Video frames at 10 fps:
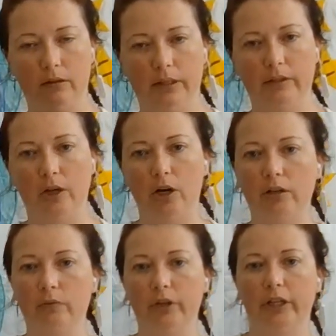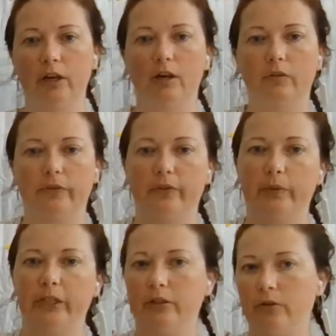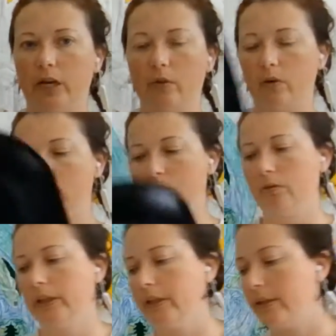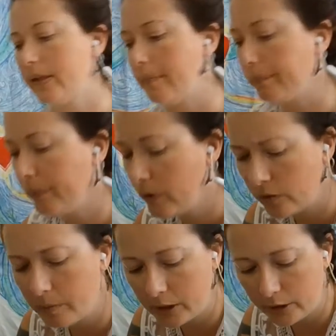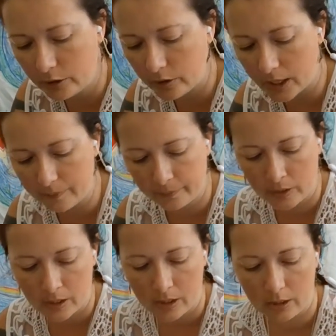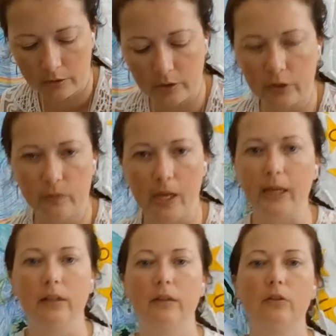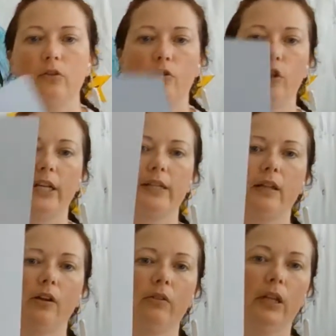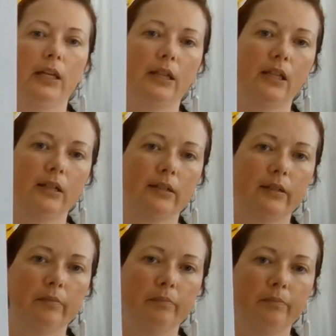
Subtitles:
It's hard, really awkward for me to do that while holding this up. So I'm not going to do that. So you like trace it out like this.